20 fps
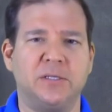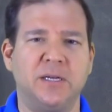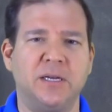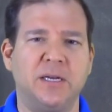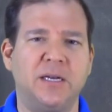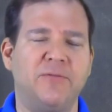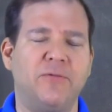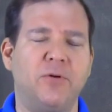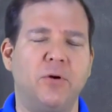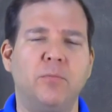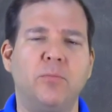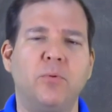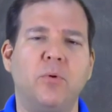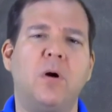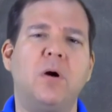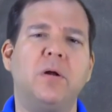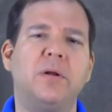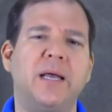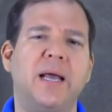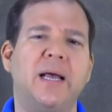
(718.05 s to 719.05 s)
into different
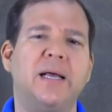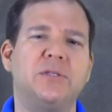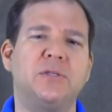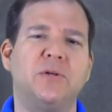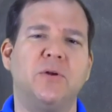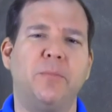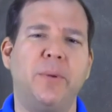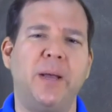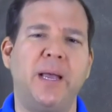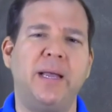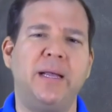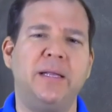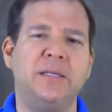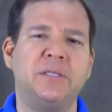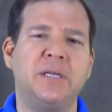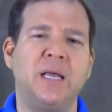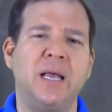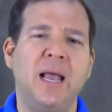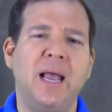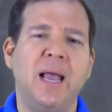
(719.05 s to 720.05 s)
broadcast domains.